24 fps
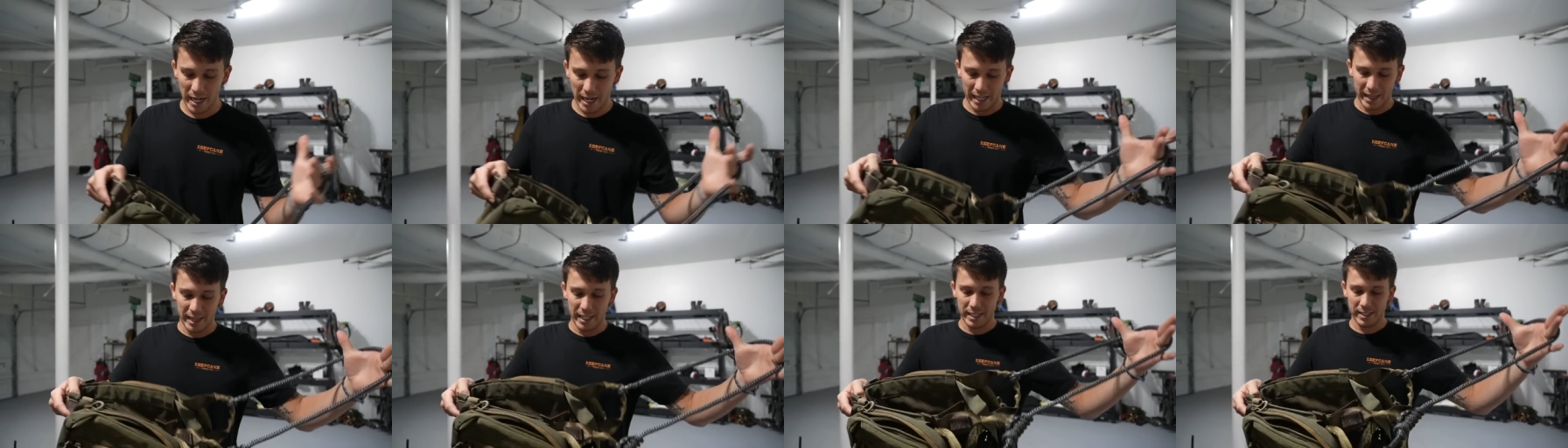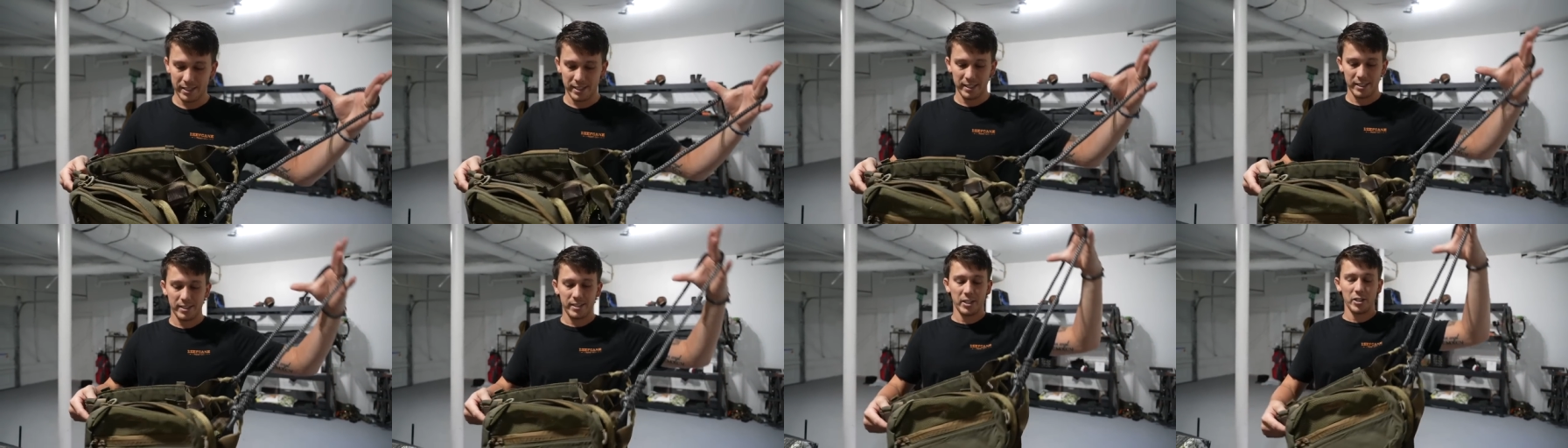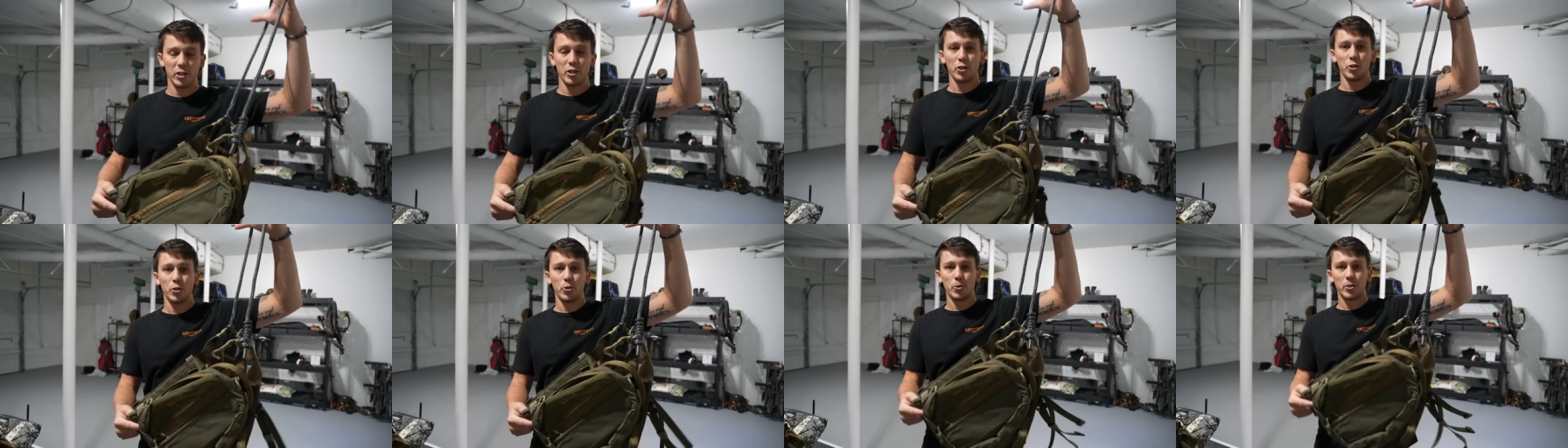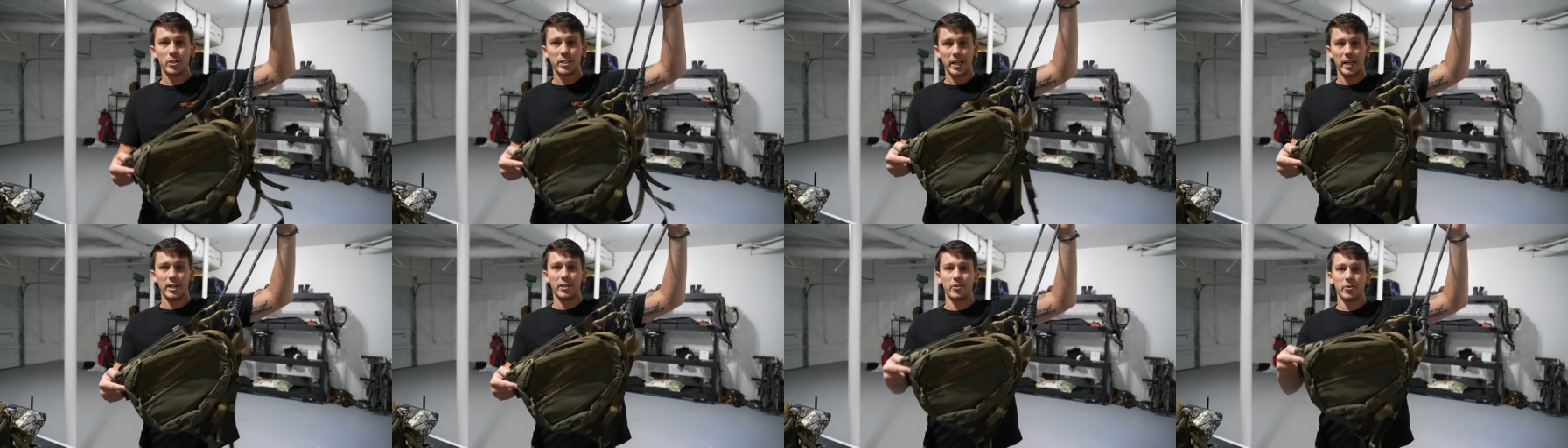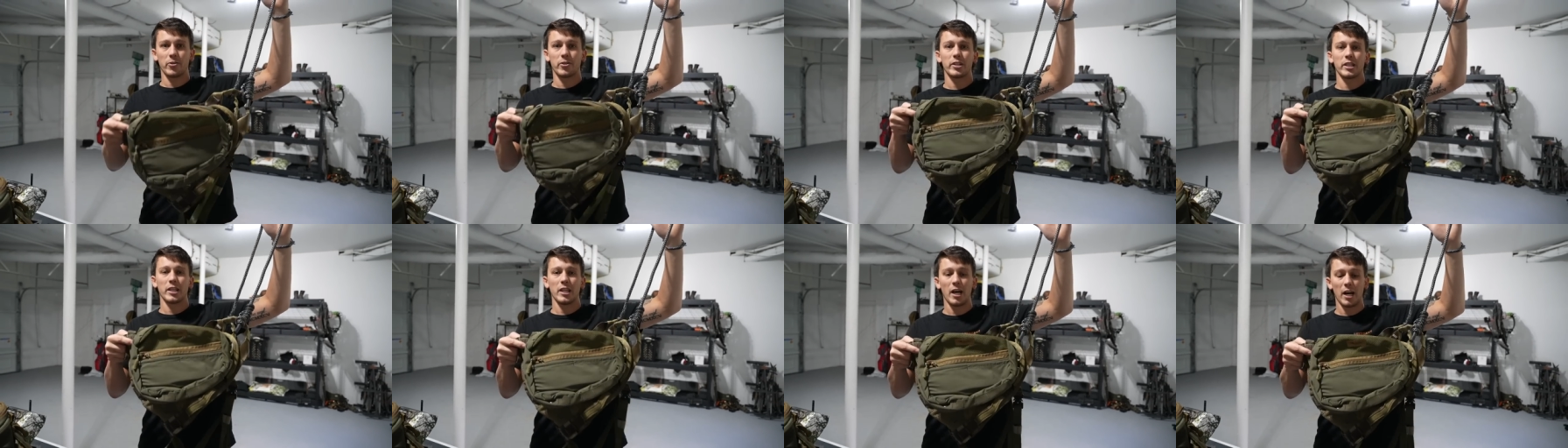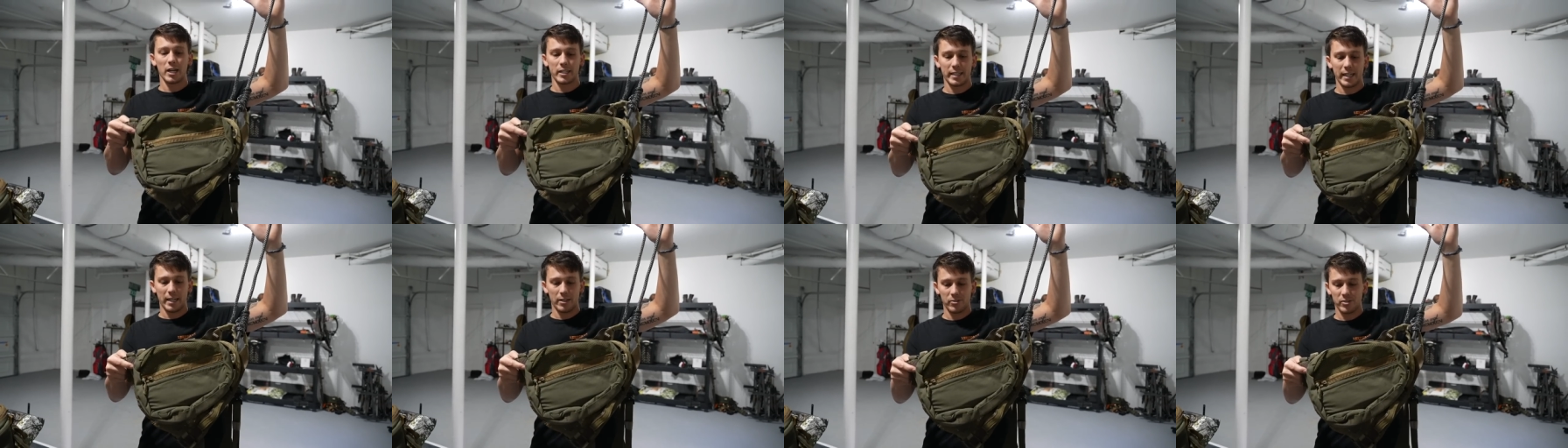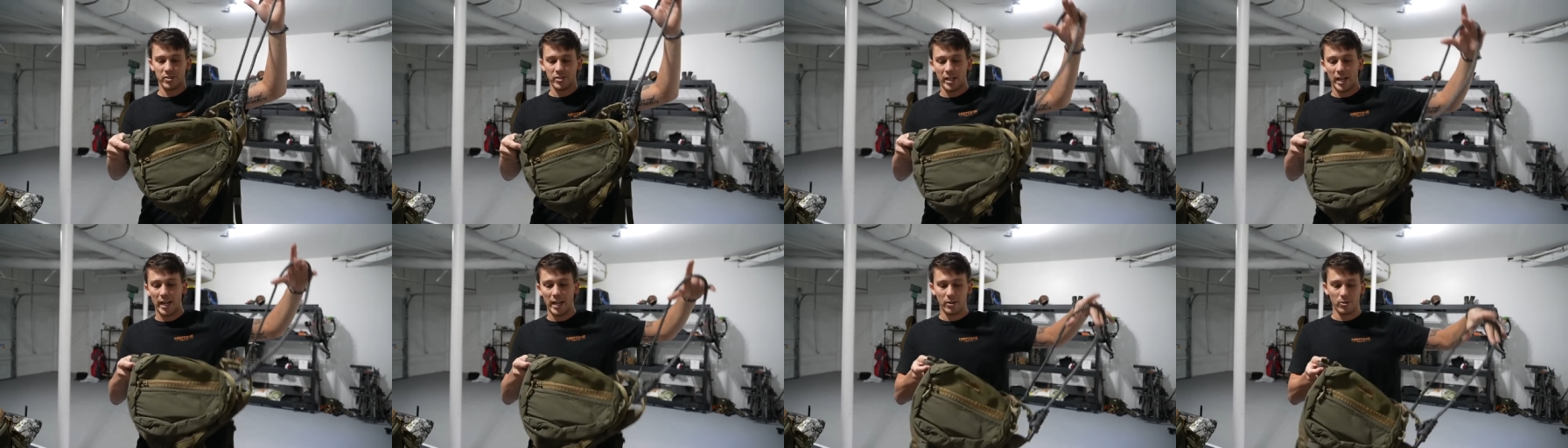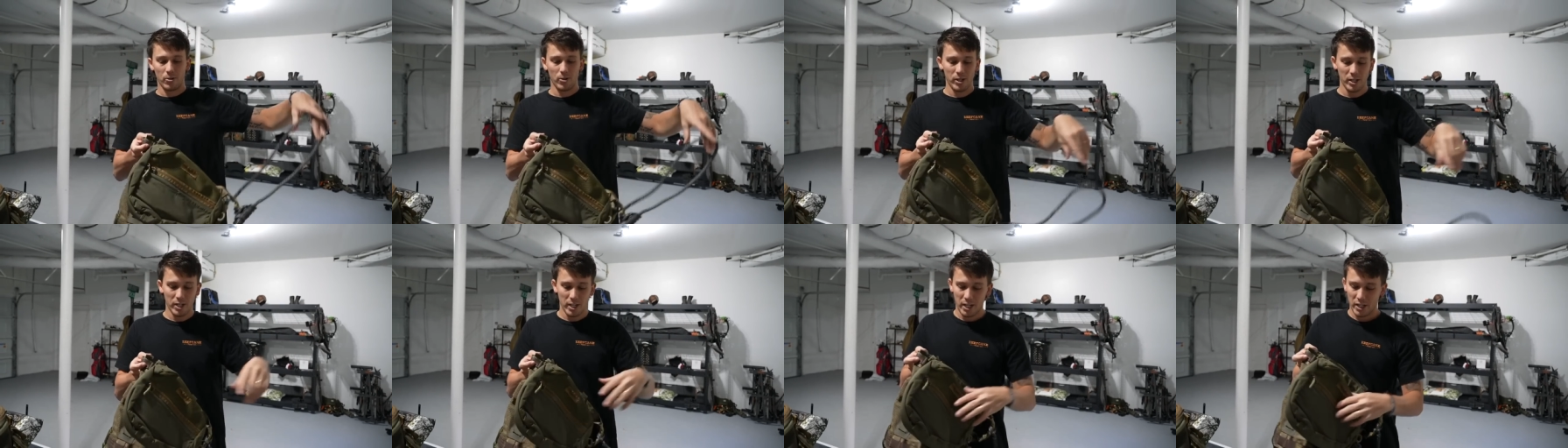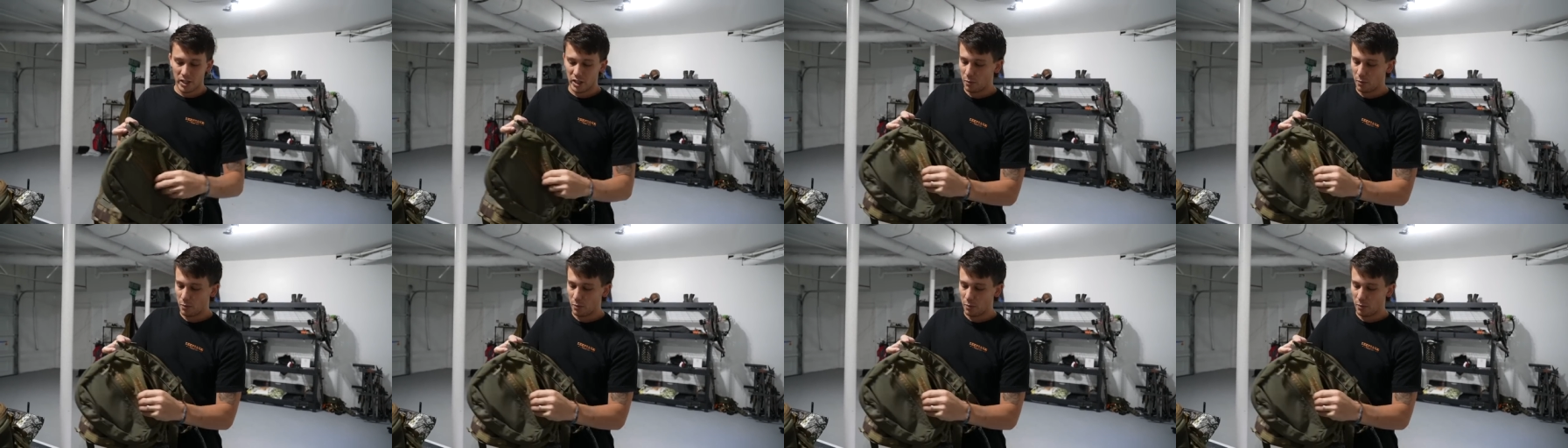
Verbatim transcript: And this is the new Tethrd lockdown saddle.